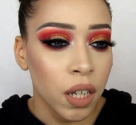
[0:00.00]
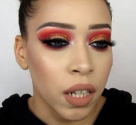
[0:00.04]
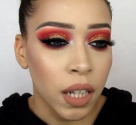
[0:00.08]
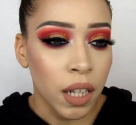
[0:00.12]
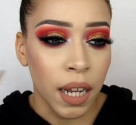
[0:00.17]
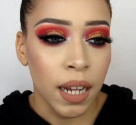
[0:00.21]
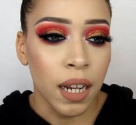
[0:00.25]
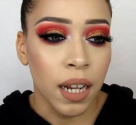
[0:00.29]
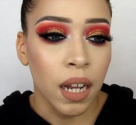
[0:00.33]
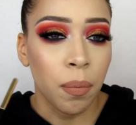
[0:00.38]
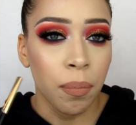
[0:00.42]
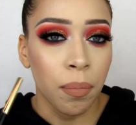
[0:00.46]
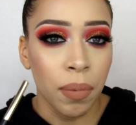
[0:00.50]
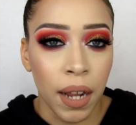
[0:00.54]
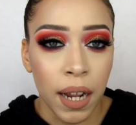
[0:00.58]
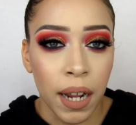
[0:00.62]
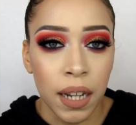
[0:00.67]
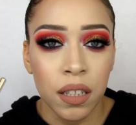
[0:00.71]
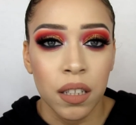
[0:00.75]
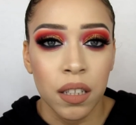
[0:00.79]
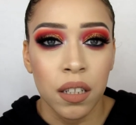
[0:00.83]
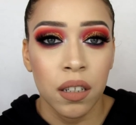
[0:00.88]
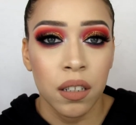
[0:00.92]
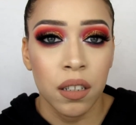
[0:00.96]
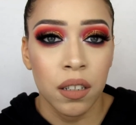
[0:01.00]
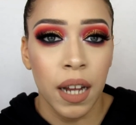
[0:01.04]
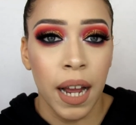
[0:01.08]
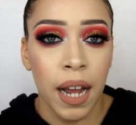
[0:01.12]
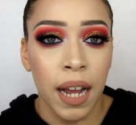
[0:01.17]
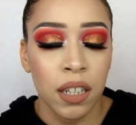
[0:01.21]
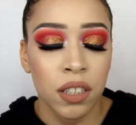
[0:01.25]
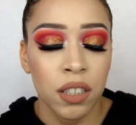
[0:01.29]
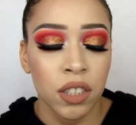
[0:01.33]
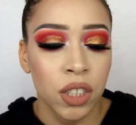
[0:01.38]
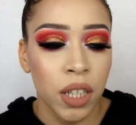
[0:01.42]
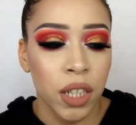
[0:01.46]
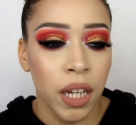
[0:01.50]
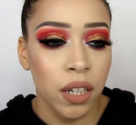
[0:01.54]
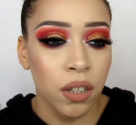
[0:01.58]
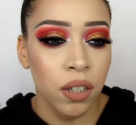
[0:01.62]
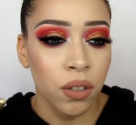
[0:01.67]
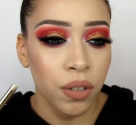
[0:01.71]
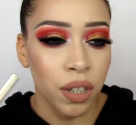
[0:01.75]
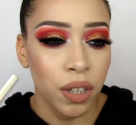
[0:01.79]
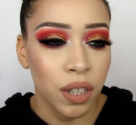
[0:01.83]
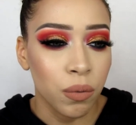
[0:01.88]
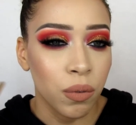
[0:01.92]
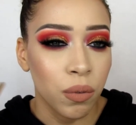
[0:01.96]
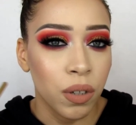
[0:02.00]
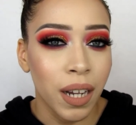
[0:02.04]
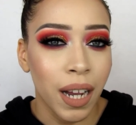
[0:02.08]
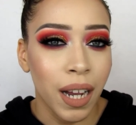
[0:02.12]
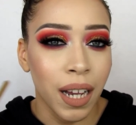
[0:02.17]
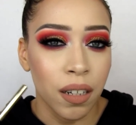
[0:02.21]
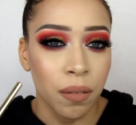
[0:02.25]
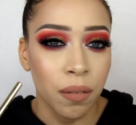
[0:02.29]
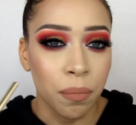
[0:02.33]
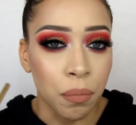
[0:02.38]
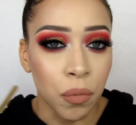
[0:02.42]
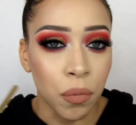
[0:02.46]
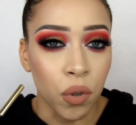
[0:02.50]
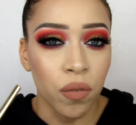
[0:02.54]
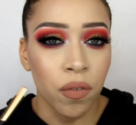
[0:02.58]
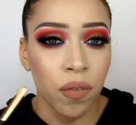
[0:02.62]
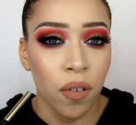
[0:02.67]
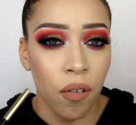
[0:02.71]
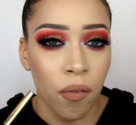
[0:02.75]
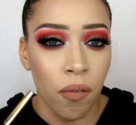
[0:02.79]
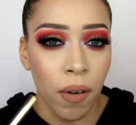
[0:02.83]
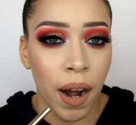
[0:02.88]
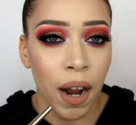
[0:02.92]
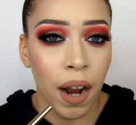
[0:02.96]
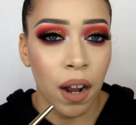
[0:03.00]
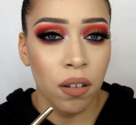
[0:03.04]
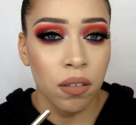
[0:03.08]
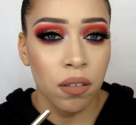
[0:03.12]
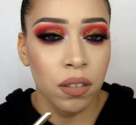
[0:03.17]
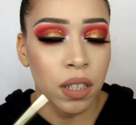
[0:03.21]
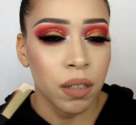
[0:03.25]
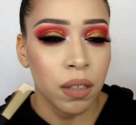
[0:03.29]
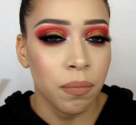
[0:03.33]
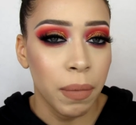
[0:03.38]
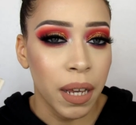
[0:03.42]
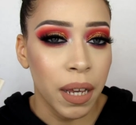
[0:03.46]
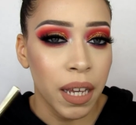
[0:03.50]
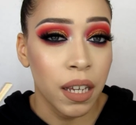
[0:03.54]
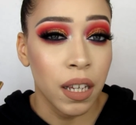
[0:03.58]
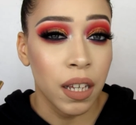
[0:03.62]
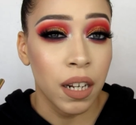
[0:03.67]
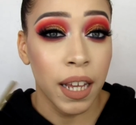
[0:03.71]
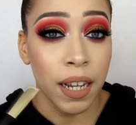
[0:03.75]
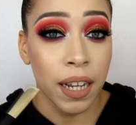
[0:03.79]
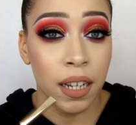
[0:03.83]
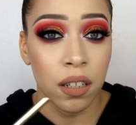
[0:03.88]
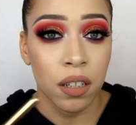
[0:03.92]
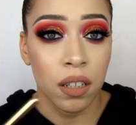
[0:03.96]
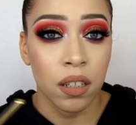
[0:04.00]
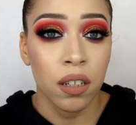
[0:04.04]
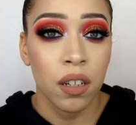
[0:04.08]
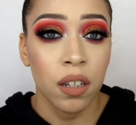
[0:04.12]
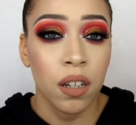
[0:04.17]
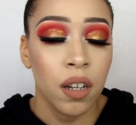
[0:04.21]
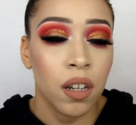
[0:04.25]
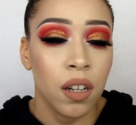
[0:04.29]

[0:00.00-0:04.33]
like applying the eyeshadow, it will kind of move around and make it like a,